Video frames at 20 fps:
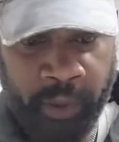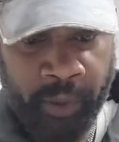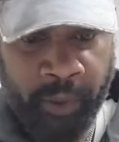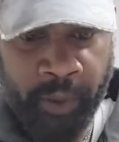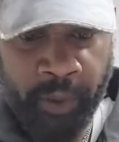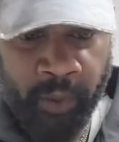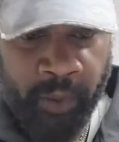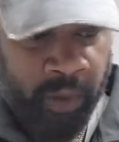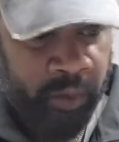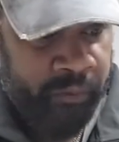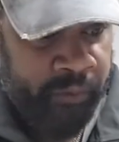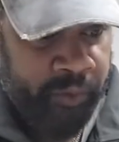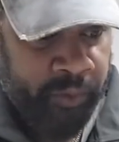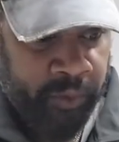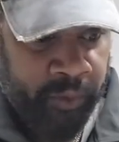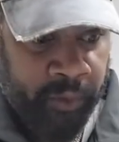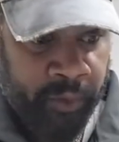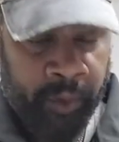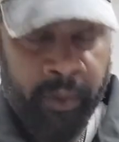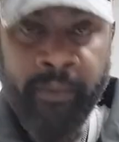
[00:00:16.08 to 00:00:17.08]
to go
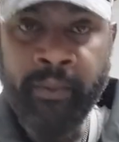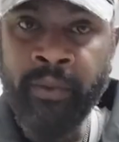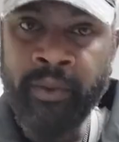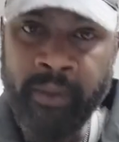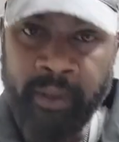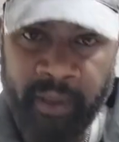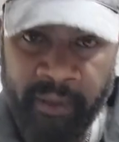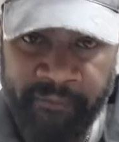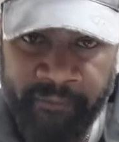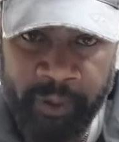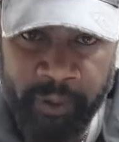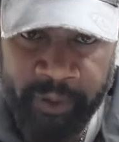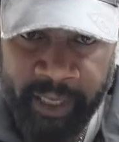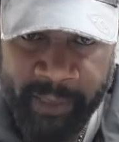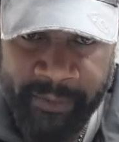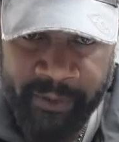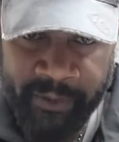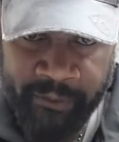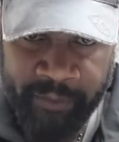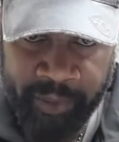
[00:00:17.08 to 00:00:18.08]
over a few
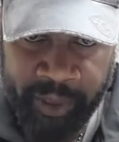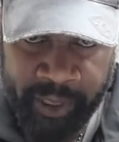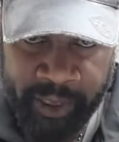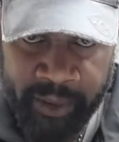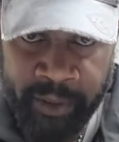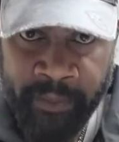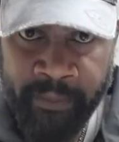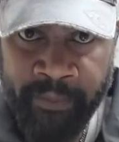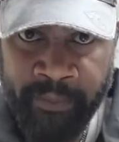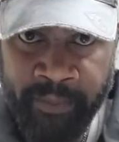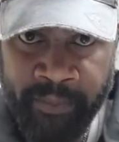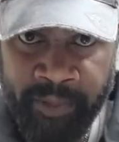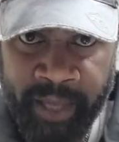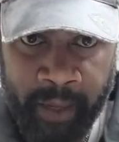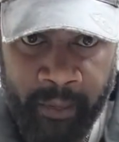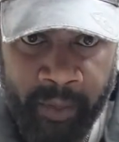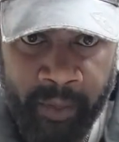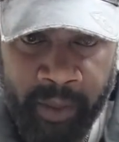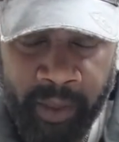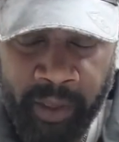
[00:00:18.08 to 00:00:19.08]
types of brakes
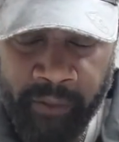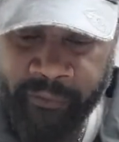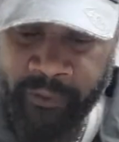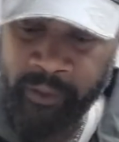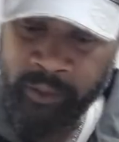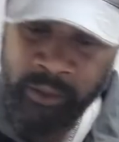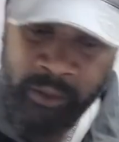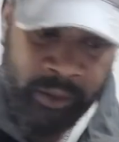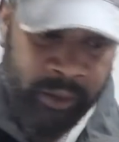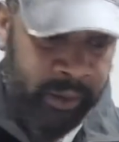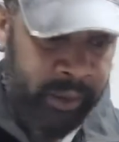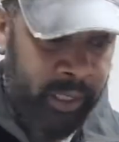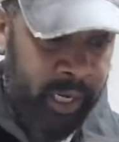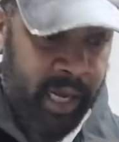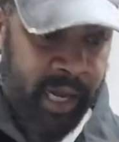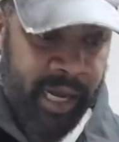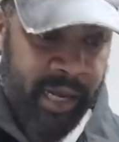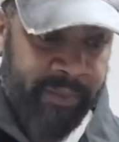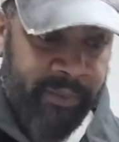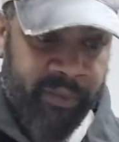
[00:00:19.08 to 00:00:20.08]
that we offer.
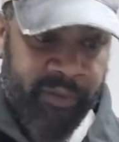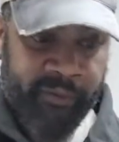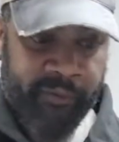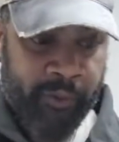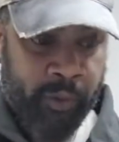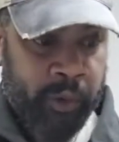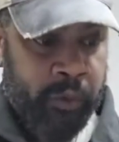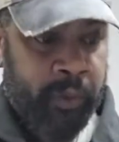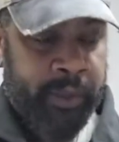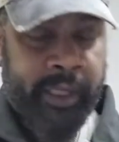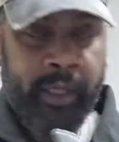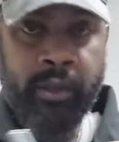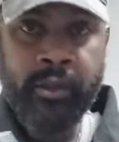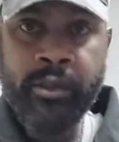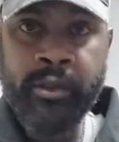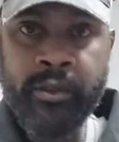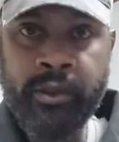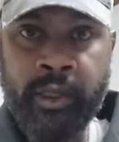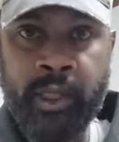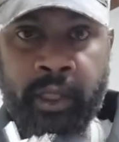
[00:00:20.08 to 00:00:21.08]
Uh, the first one here
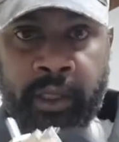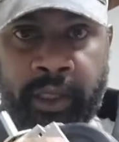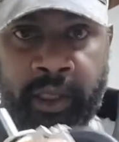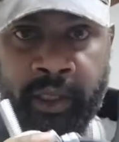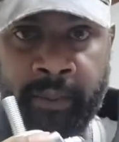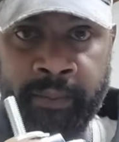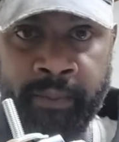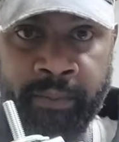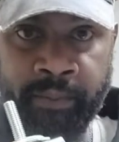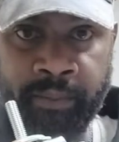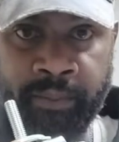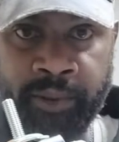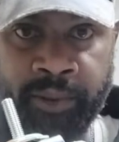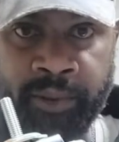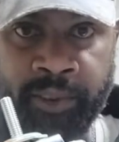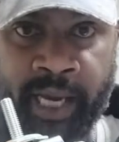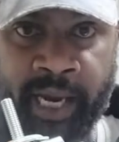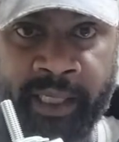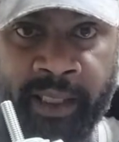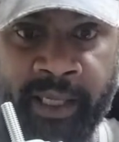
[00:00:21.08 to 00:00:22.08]
is called a
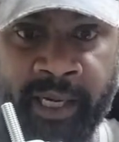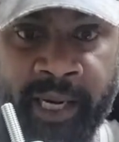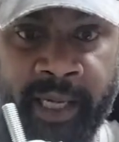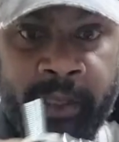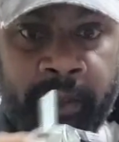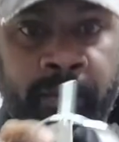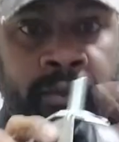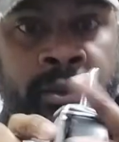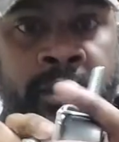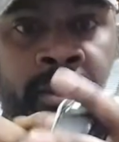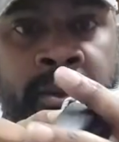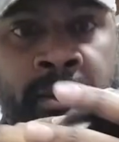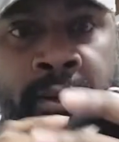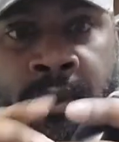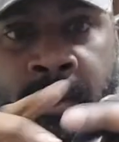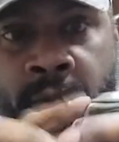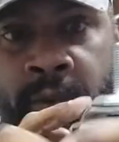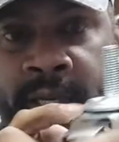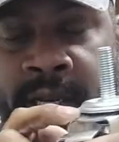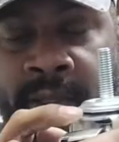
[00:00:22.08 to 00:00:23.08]
side lock.
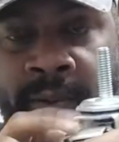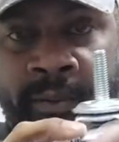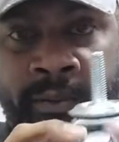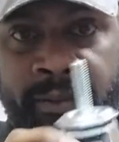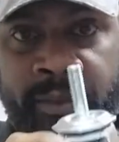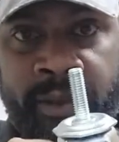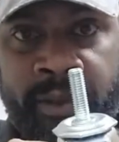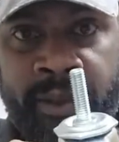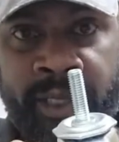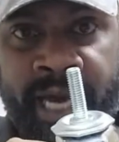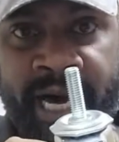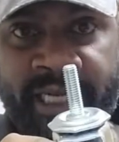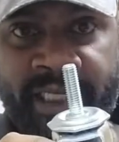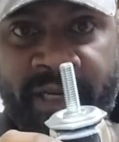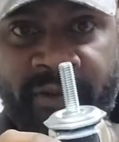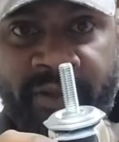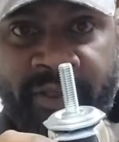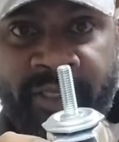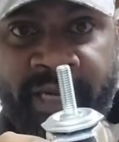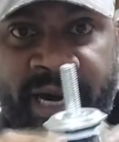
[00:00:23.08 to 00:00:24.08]
When it locks
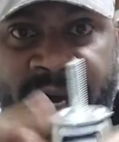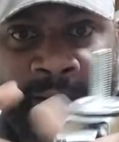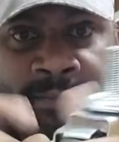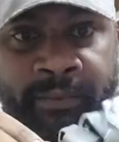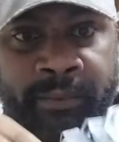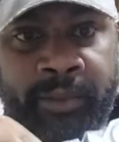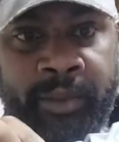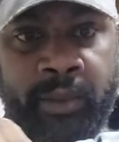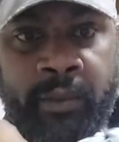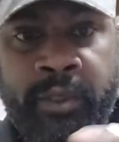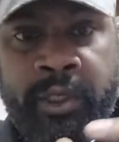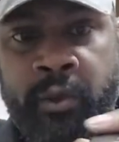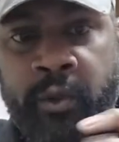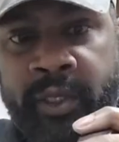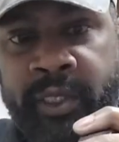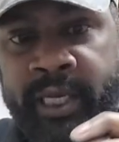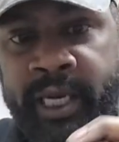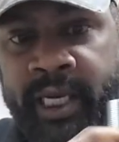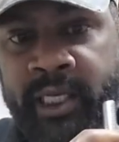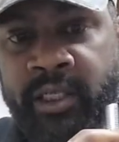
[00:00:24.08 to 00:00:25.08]
at the top, so when you
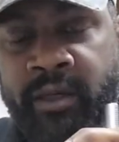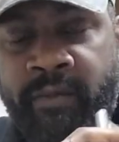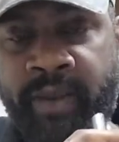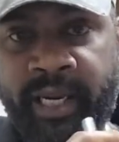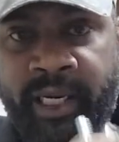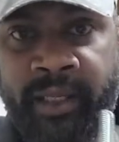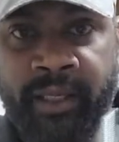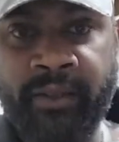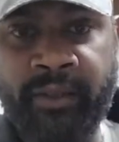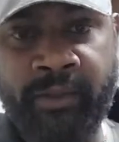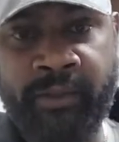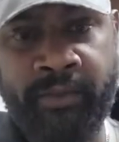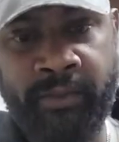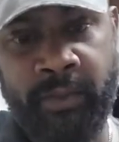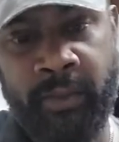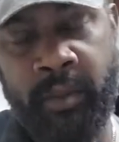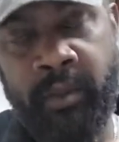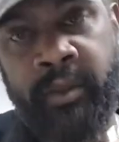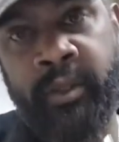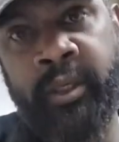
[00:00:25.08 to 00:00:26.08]
engage the mechanism,
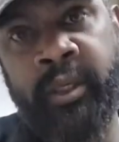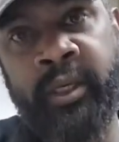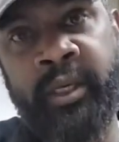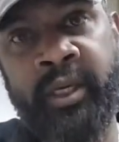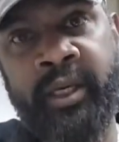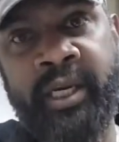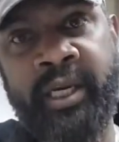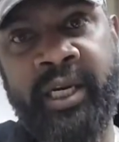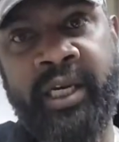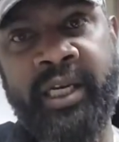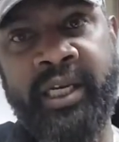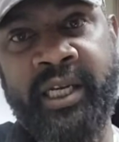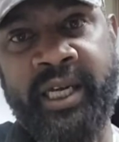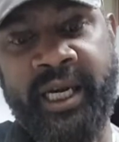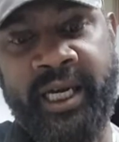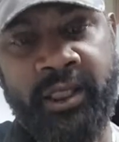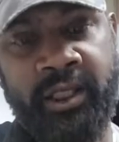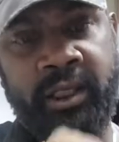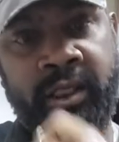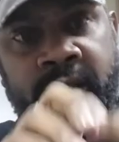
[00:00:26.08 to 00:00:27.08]
it
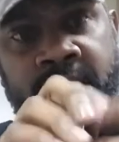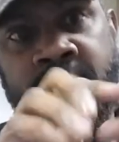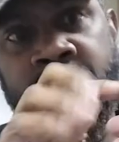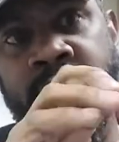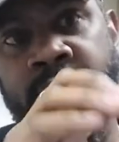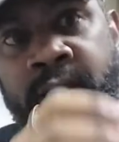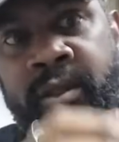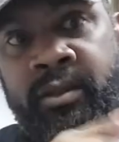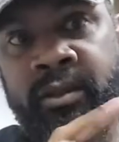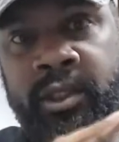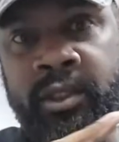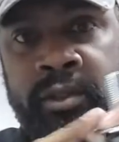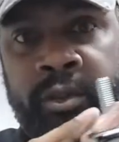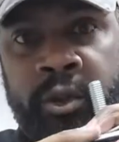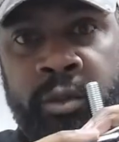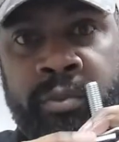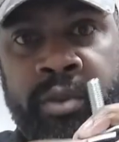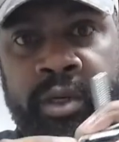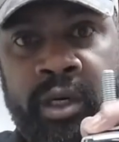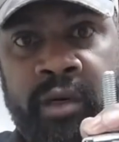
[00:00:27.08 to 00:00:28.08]
engages this
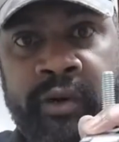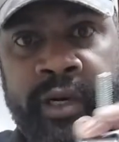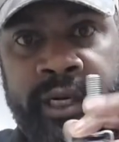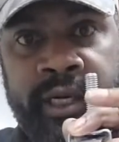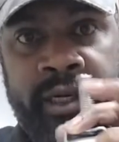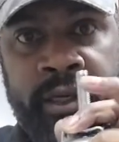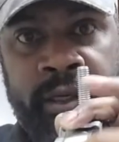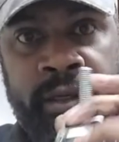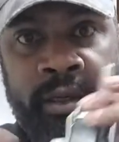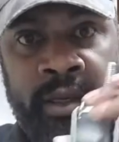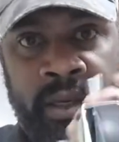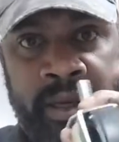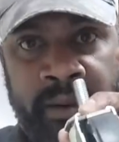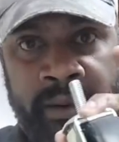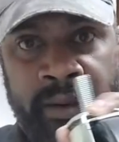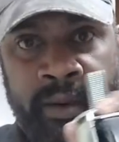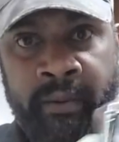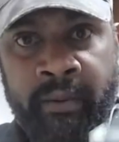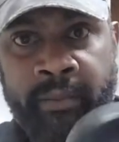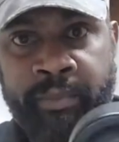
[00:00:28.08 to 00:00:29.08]
little bar right here.
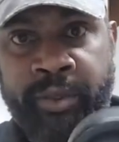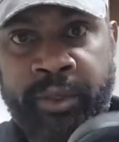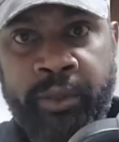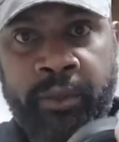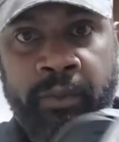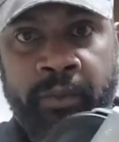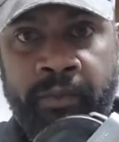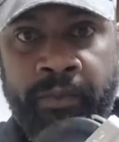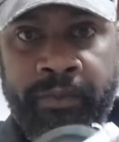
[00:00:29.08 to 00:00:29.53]
Boom.